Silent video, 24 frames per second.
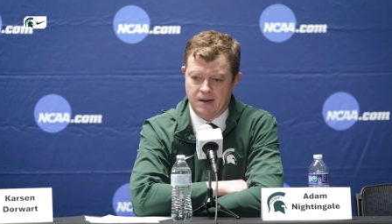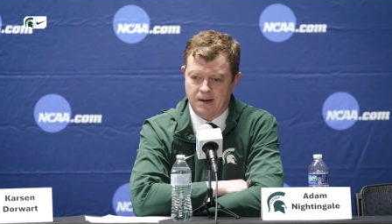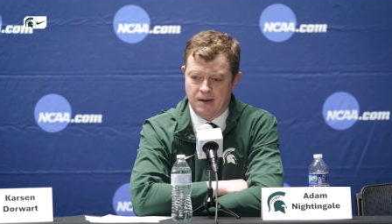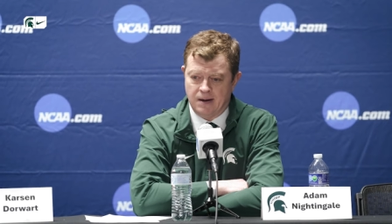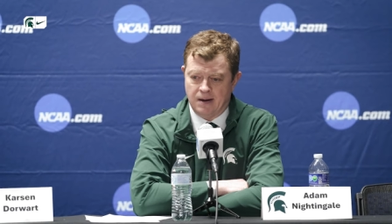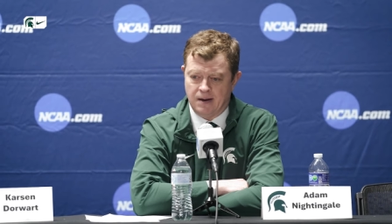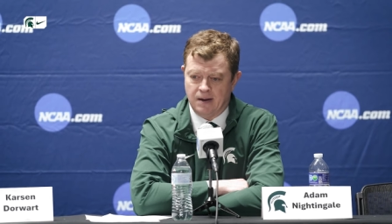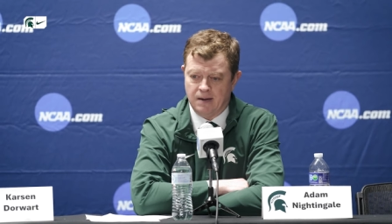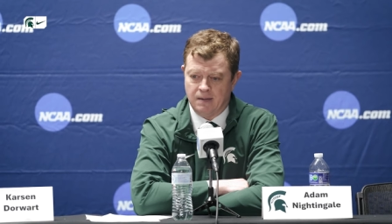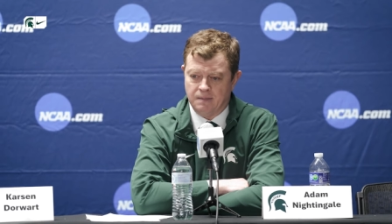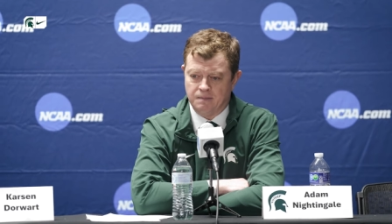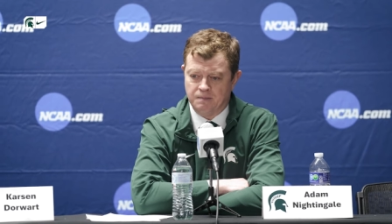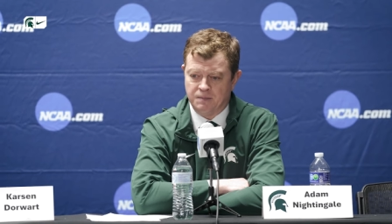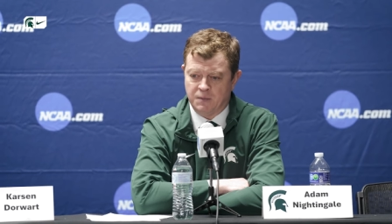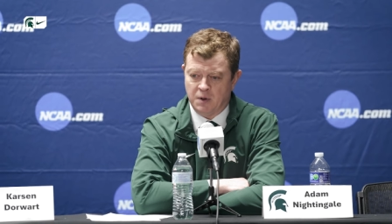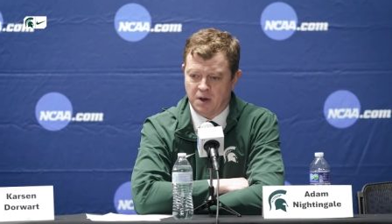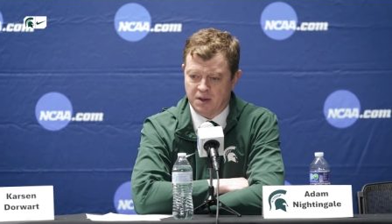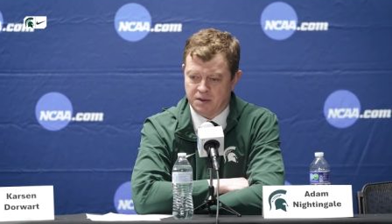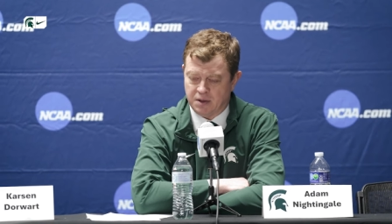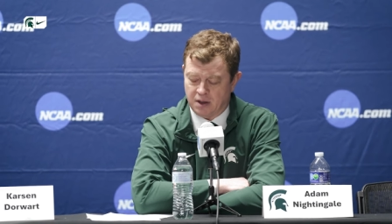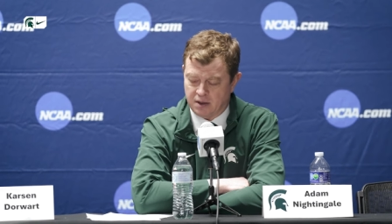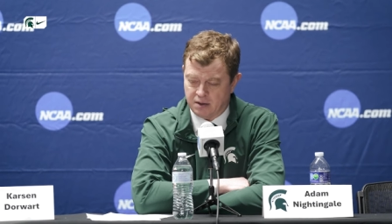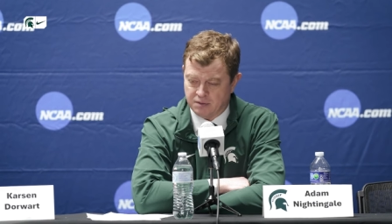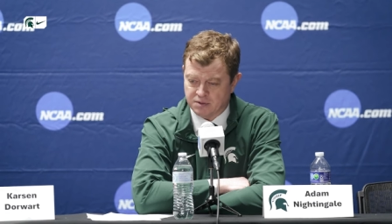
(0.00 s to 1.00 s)
You
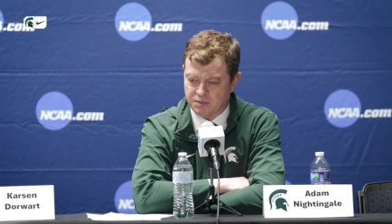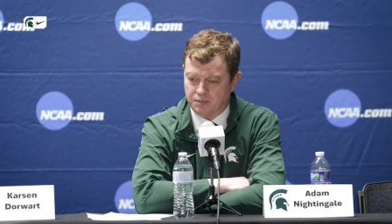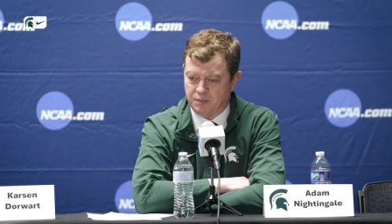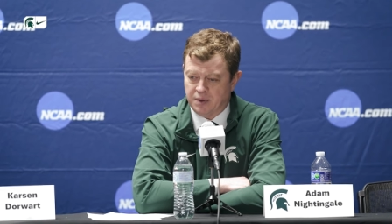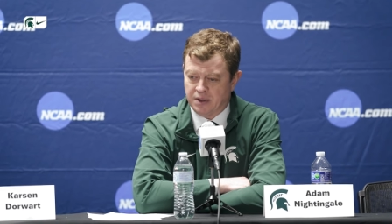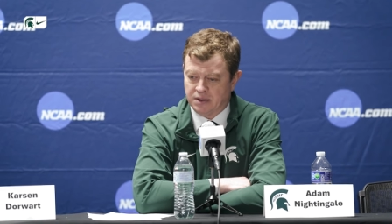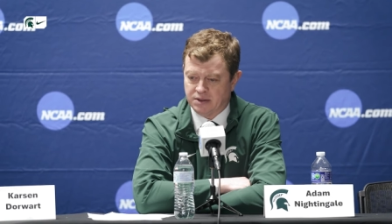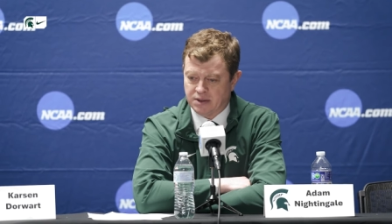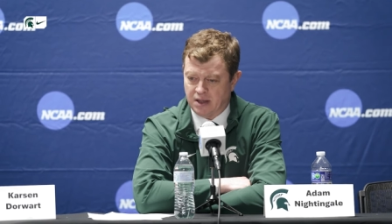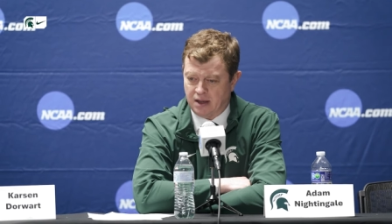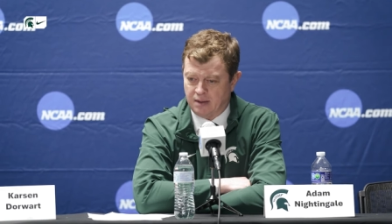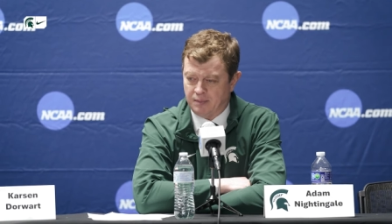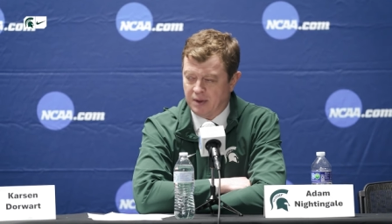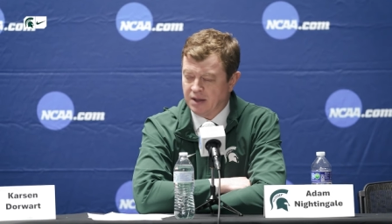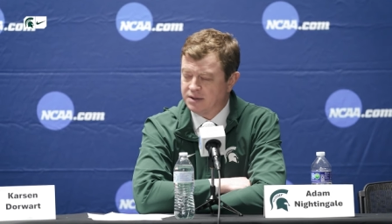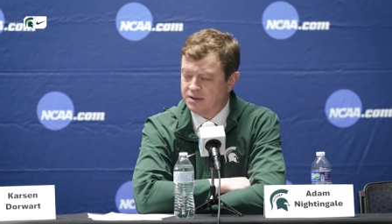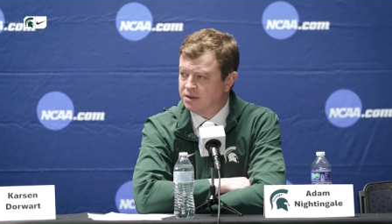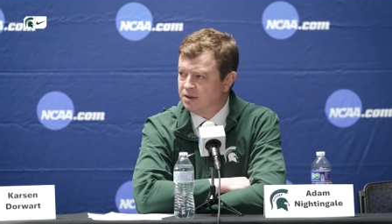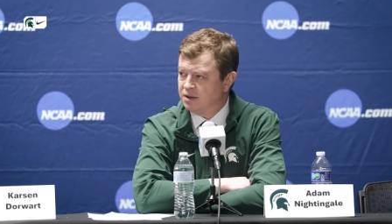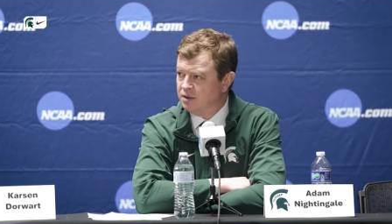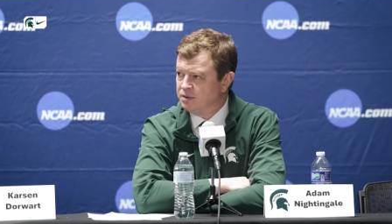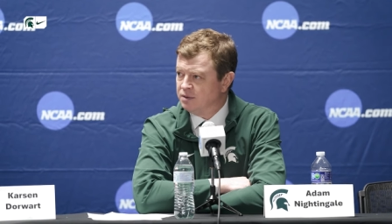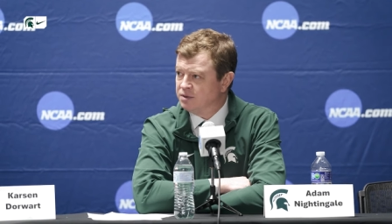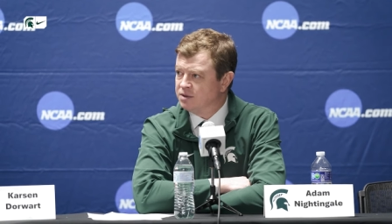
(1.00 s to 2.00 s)
know, I thought that was big time
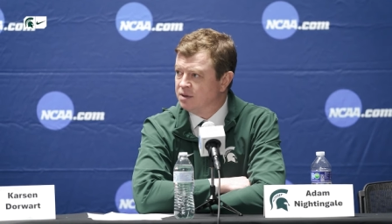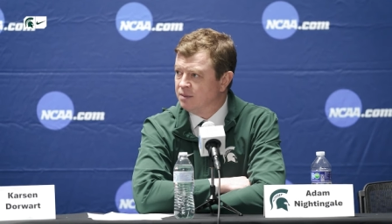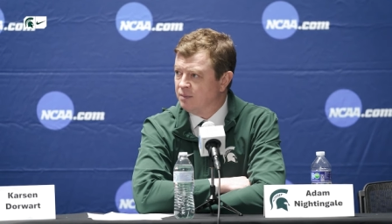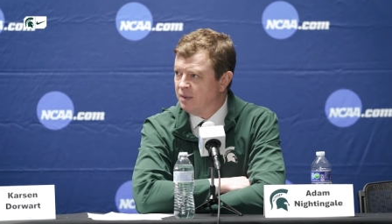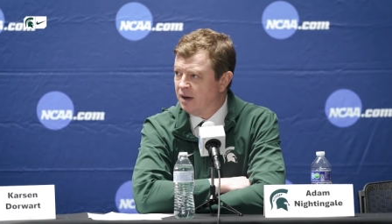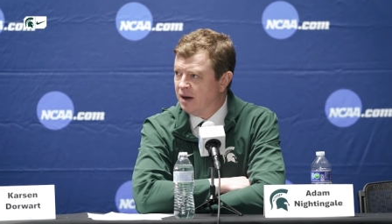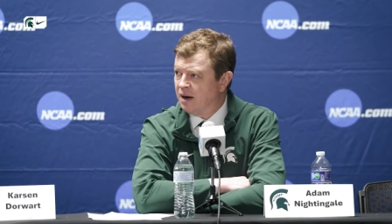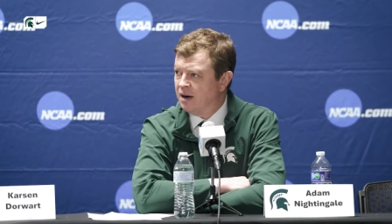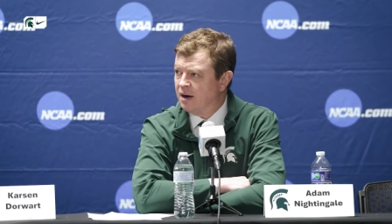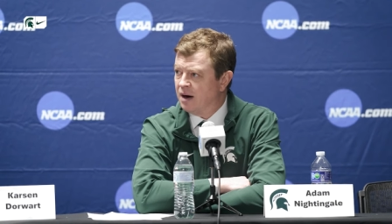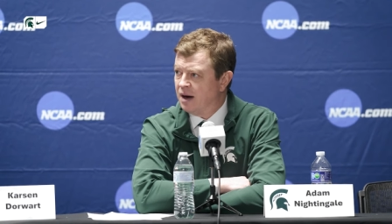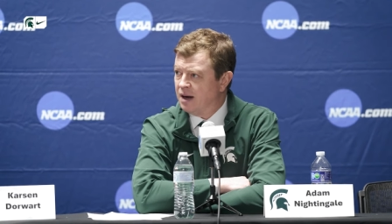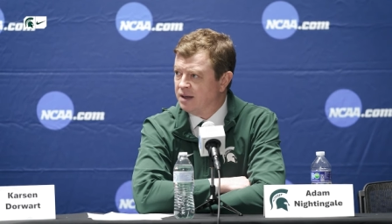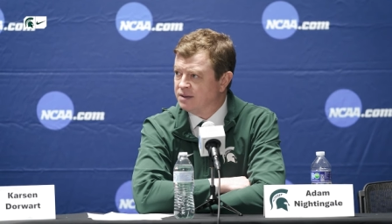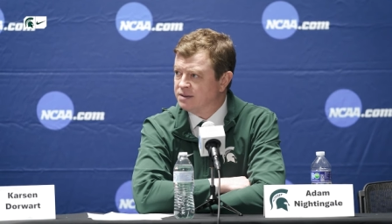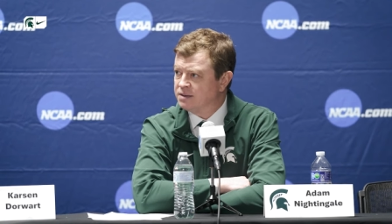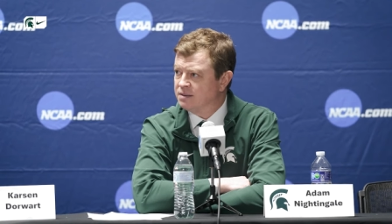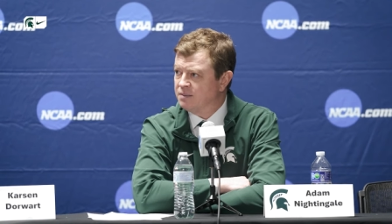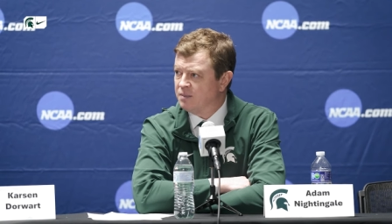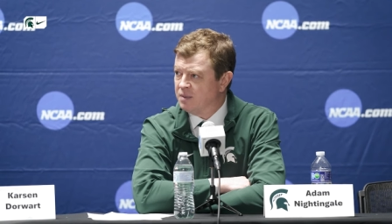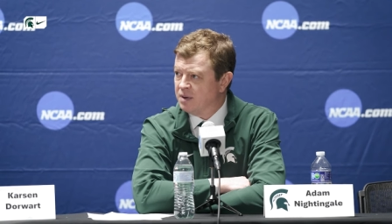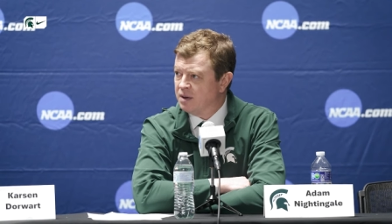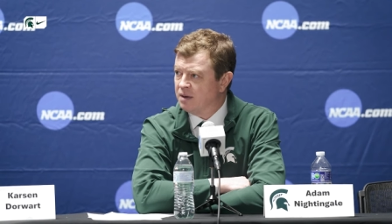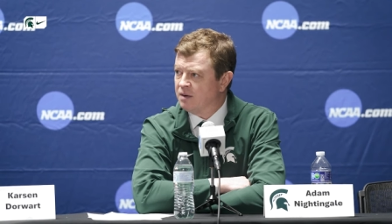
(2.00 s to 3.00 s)
execution by our guys
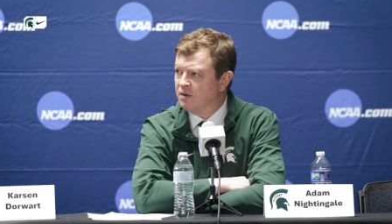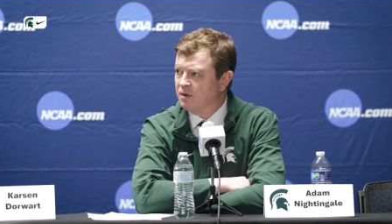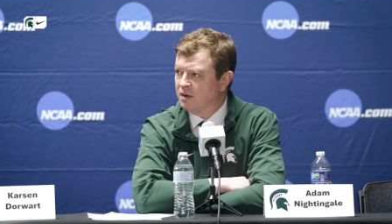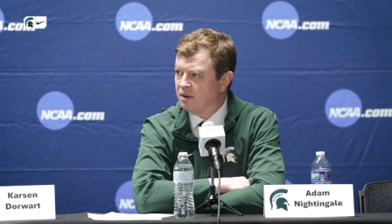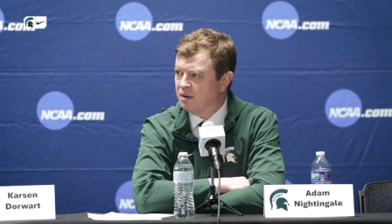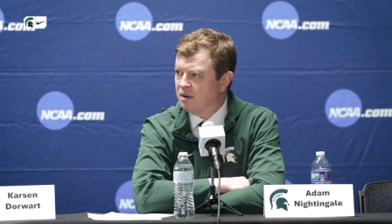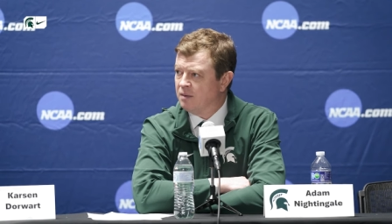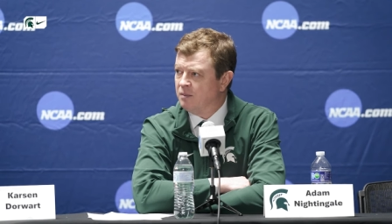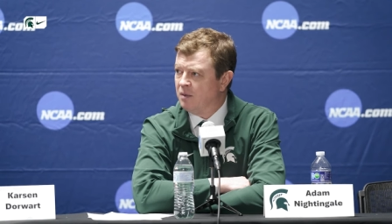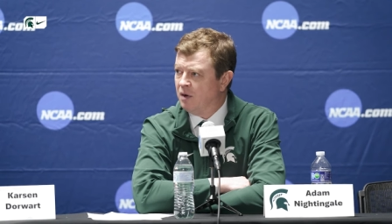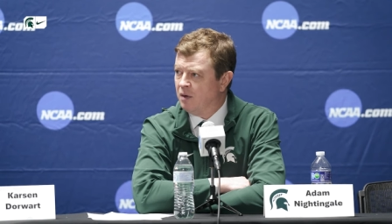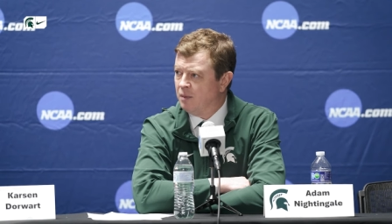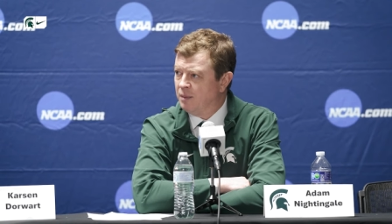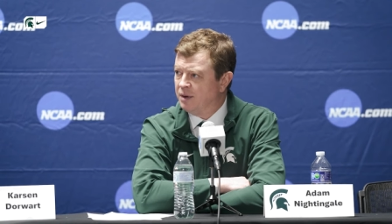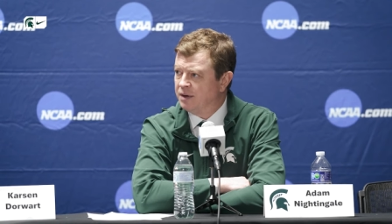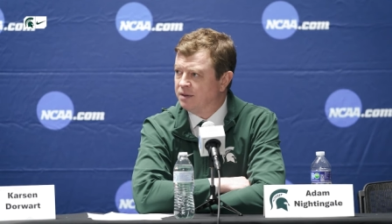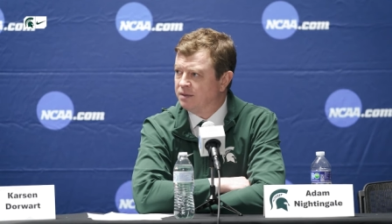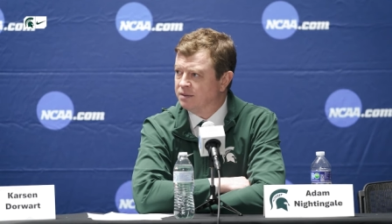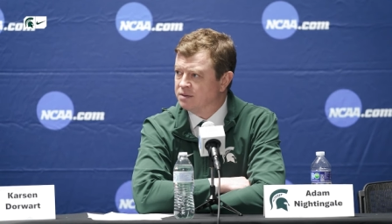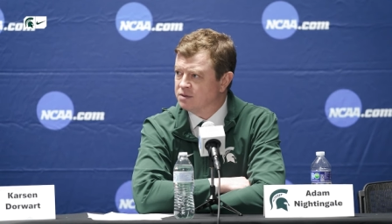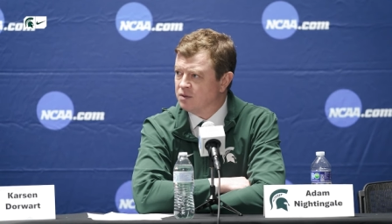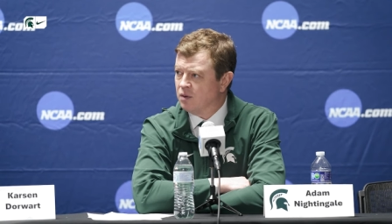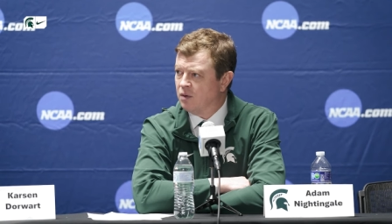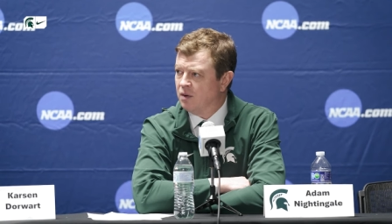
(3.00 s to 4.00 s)
in a critical moment
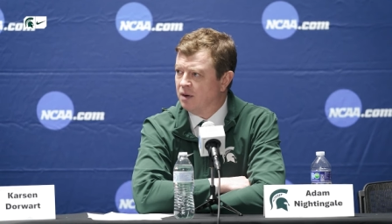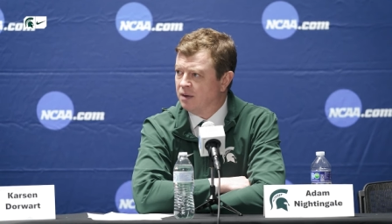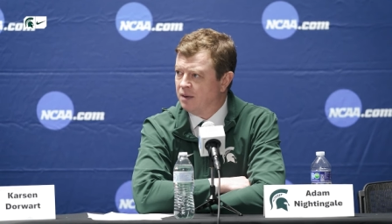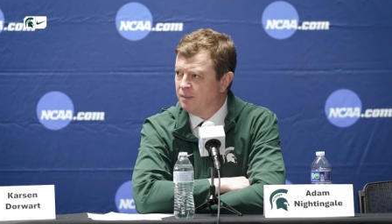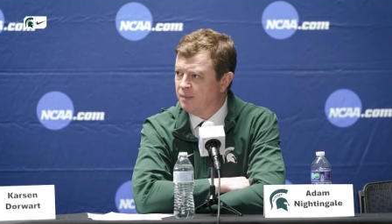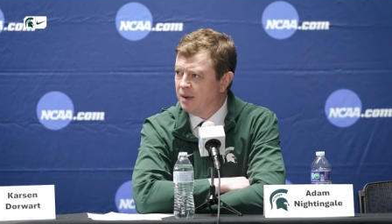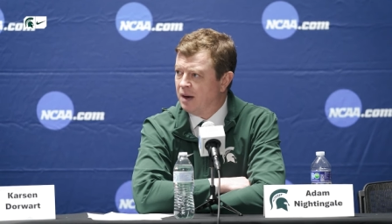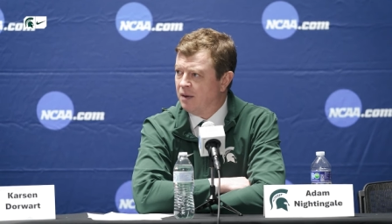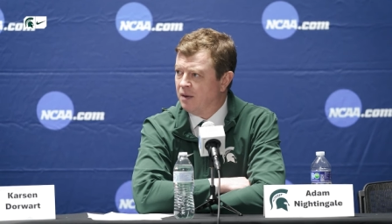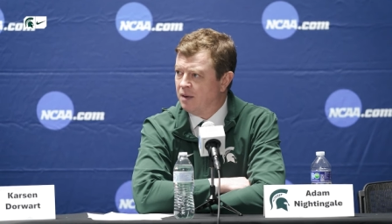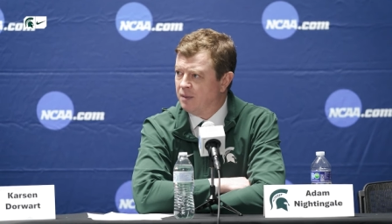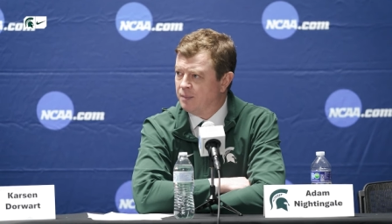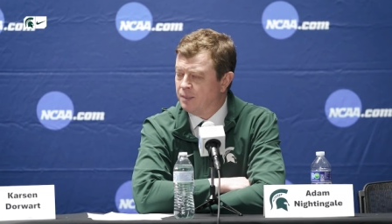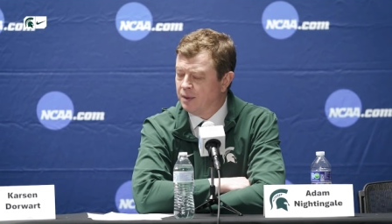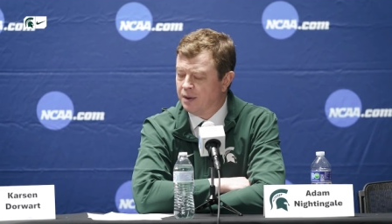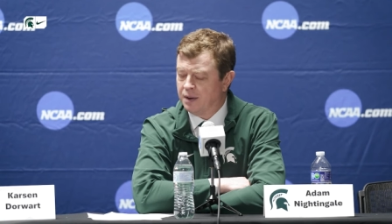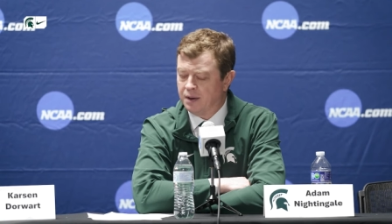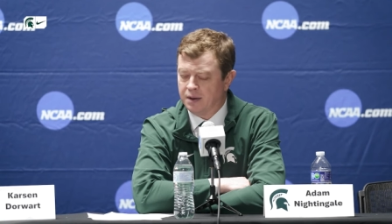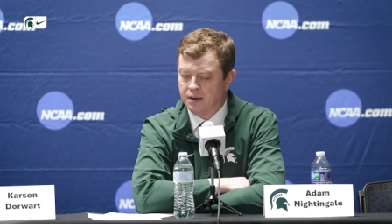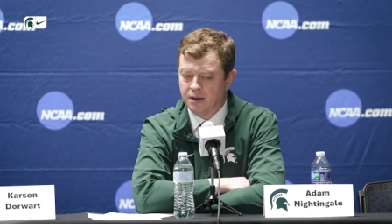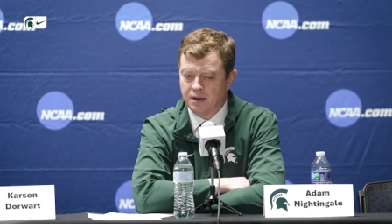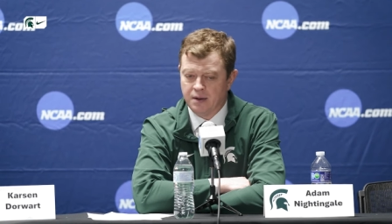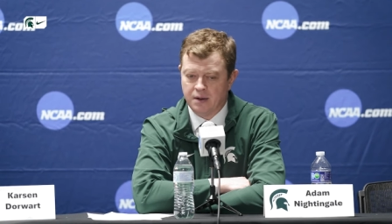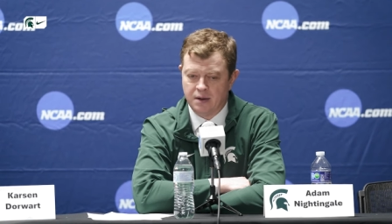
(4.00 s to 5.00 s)
to score on the power
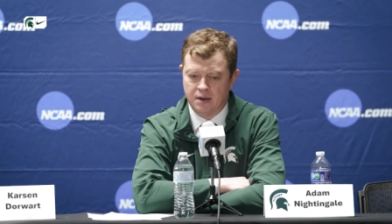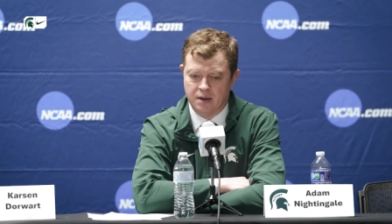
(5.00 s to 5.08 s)
play.